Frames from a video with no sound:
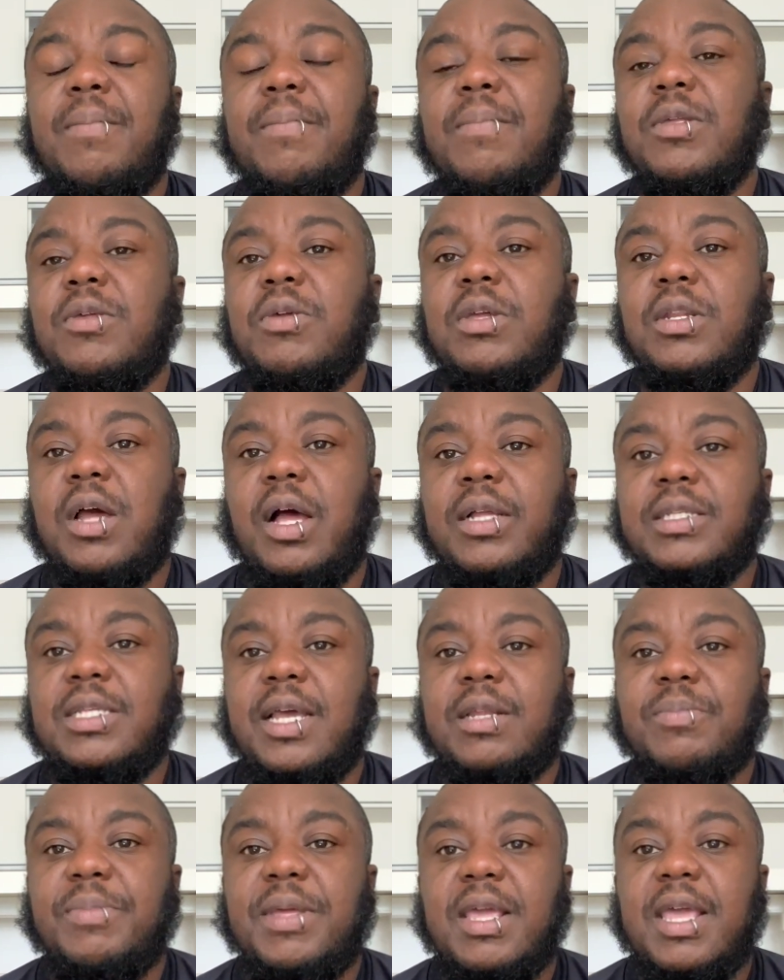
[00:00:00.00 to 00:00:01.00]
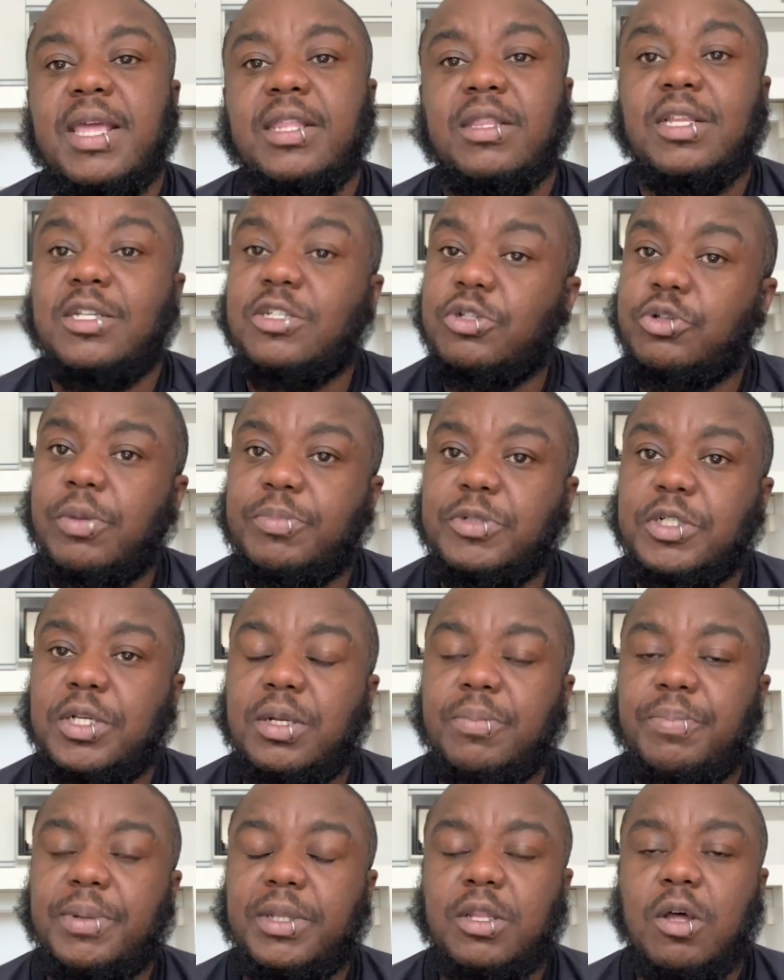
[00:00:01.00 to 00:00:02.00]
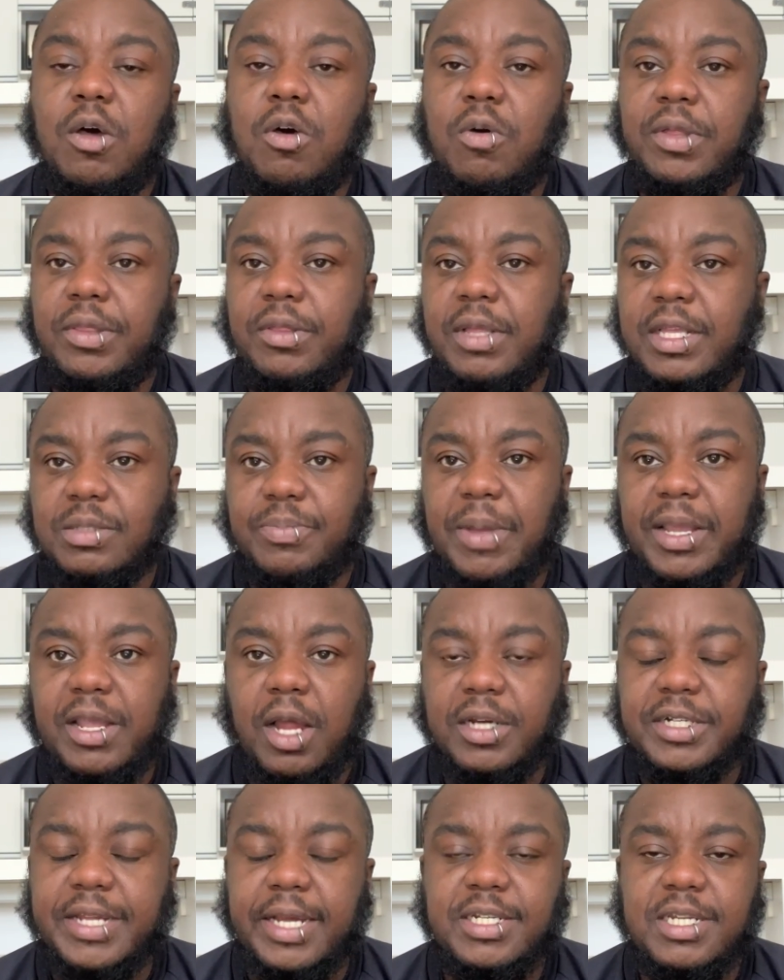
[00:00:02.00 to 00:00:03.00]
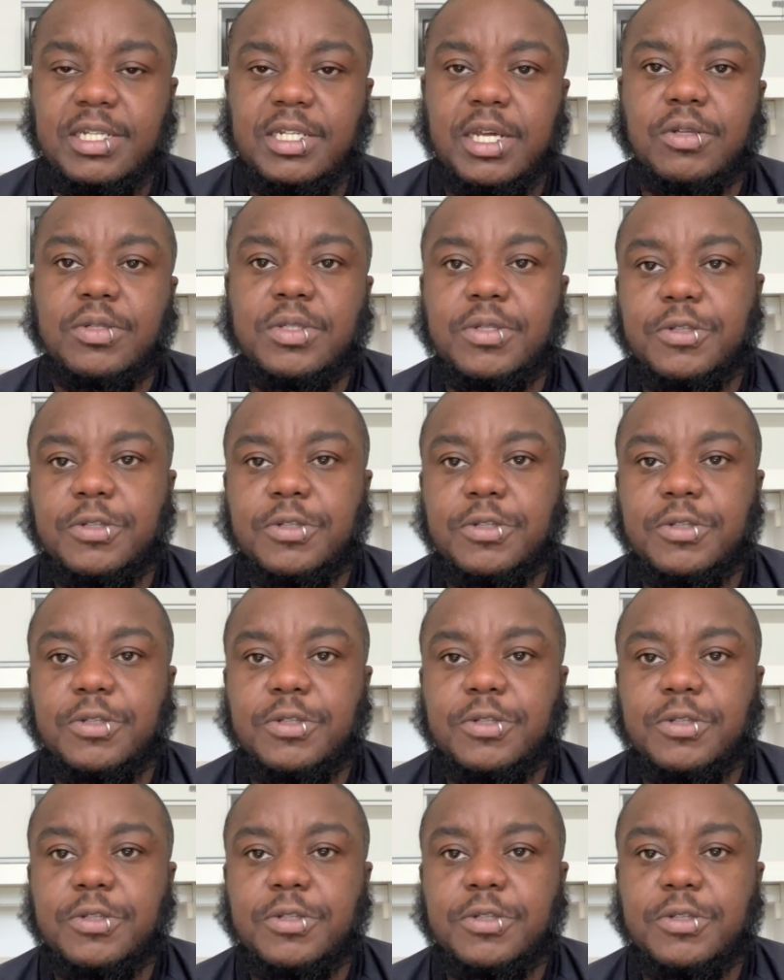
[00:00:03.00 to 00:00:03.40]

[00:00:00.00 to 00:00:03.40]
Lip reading: You can contact me in the description below is my contact details.